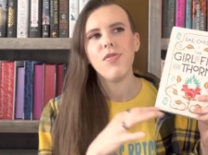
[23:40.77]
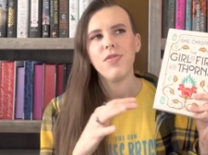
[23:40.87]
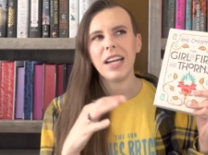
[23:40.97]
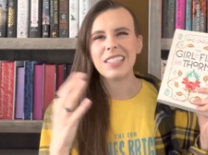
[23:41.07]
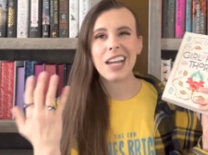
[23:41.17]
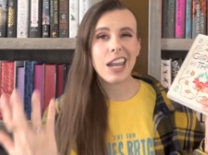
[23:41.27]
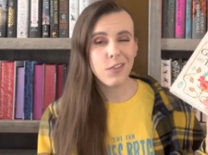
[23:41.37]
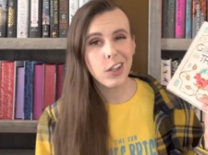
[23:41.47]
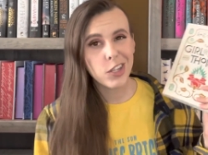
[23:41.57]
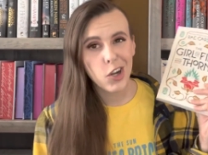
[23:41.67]
That's kind of
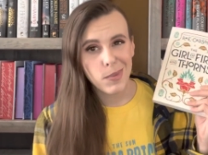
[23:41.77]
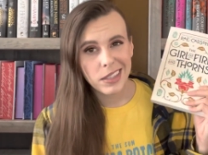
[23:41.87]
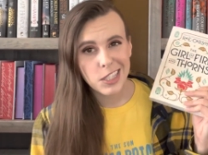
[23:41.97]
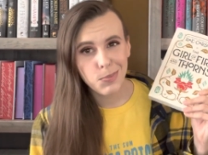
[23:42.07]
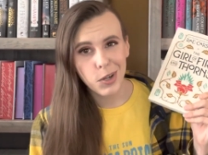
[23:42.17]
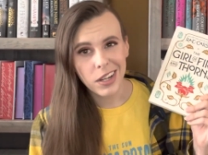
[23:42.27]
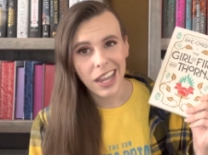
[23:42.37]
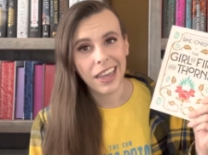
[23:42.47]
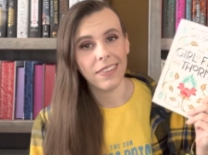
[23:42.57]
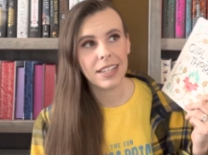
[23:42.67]
all I know about this book,
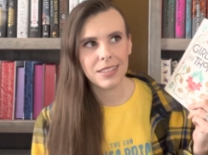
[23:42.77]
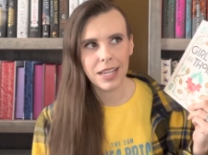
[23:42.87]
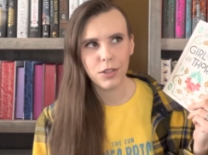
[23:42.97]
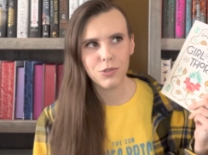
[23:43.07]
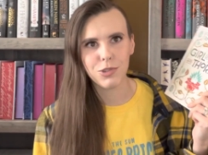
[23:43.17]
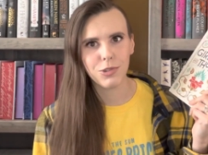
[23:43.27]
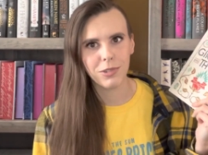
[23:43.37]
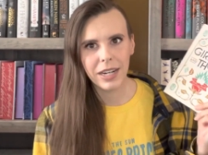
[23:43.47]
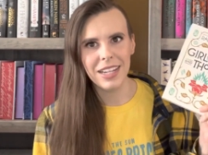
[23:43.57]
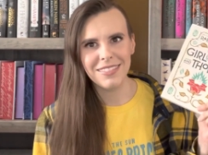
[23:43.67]
and that sounds
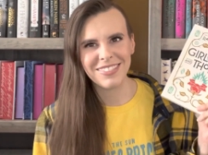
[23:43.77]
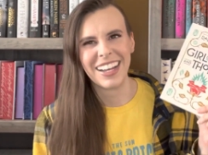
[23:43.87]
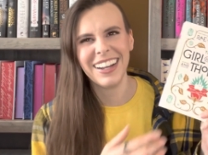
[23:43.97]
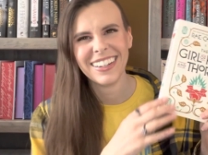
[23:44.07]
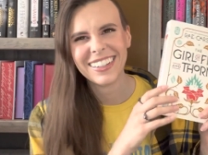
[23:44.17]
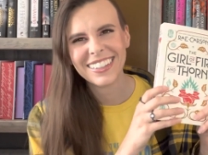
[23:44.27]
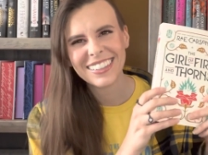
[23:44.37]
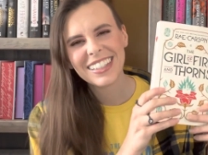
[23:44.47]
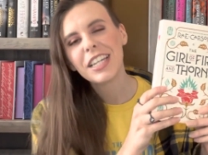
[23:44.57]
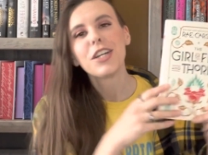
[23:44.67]
great.
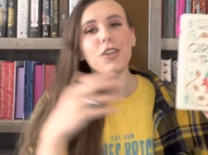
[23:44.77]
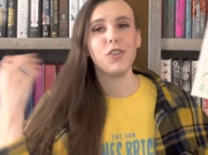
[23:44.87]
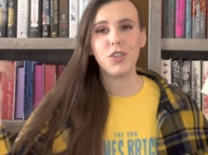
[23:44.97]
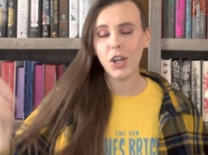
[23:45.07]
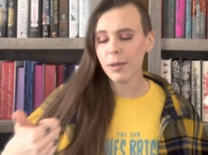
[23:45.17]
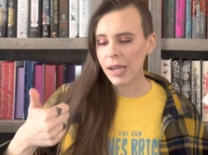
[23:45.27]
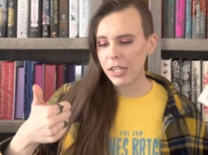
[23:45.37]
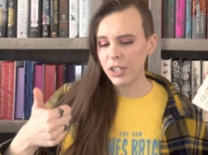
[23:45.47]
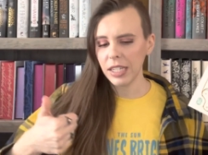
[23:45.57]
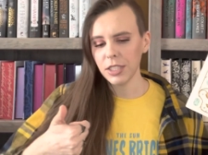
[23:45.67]
Dark
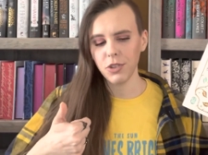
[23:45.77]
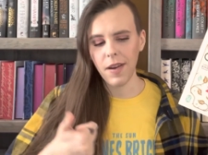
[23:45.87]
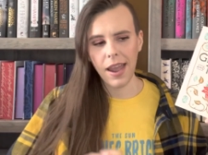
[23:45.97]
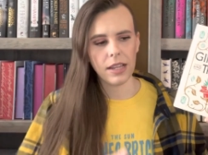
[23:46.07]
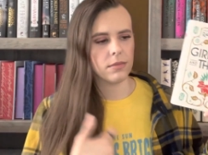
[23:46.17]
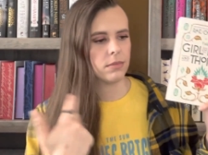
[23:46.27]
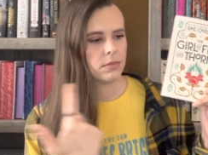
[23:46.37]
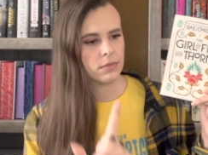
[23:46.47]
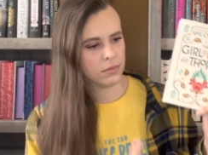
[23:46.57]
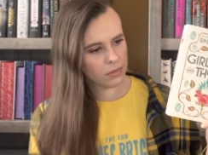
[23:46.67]
magic is great.
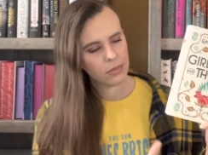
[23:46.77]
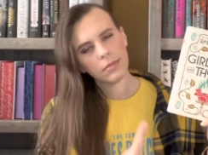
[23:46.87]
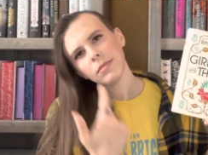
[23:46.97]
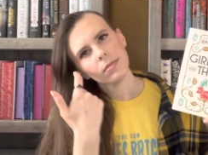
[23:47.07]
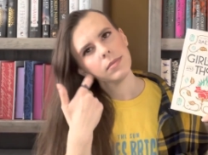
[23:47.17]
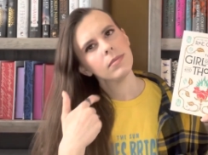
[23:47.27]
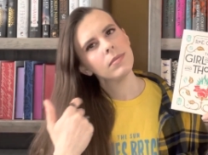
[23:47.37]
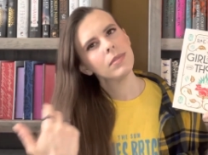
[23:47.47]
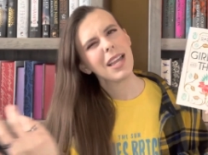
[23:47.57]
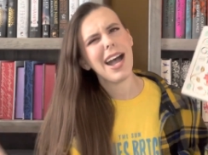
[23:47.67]

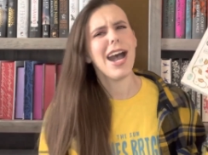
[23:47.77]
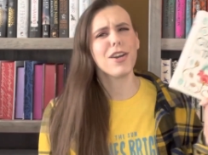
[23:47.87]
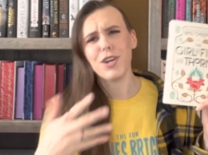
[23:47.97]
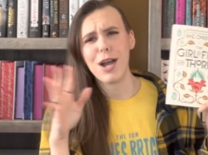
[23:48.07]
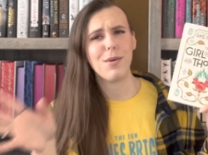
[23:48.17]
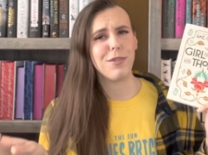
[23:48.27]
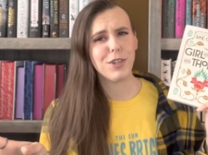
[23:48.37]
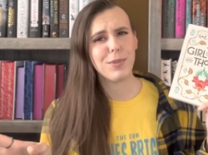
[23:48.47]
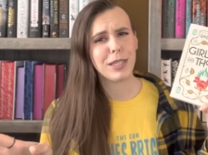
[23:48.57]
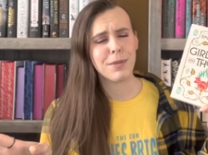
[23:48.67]
I don't know how I'll feel
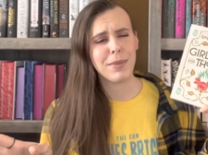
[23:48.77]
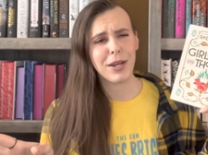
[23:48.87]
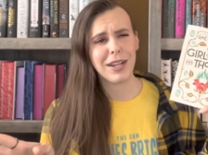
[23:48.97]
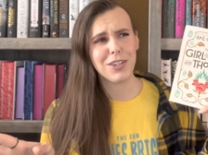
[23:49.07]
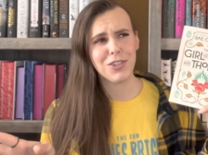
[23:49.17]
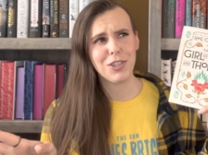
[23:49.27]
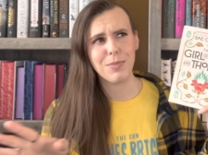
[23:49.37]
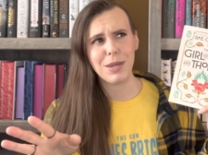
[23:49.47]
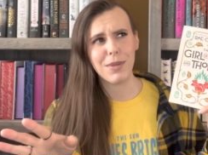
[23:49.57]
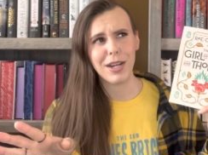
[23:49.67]
about the marriage, the
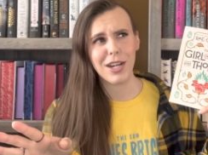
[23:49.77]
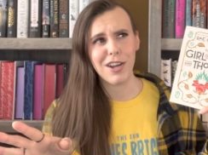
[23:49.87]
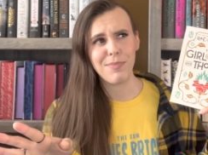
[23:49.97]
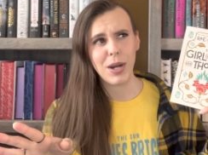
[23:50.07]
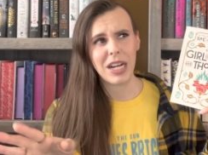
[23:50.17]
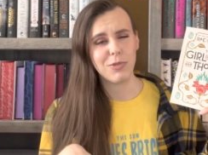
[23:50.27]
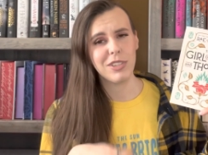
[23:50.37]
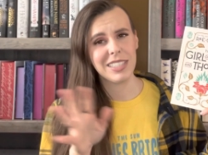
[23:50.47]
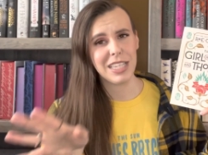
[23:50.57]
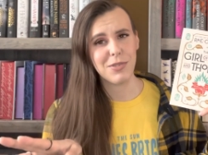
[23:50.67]
being married off part. We'll
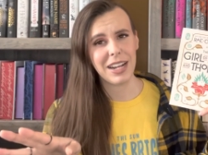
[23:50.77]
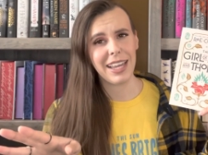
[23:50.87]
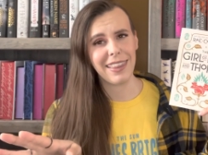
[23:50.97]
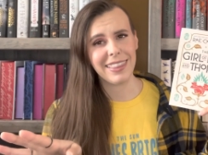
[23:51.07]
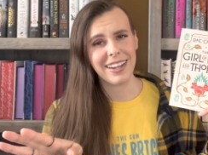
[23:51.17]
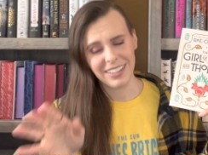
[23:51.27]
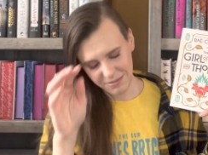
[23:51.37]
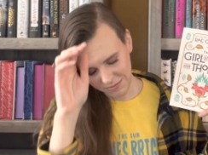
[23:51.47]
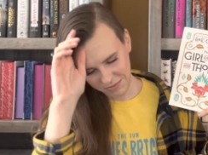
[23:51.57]
see when I get there.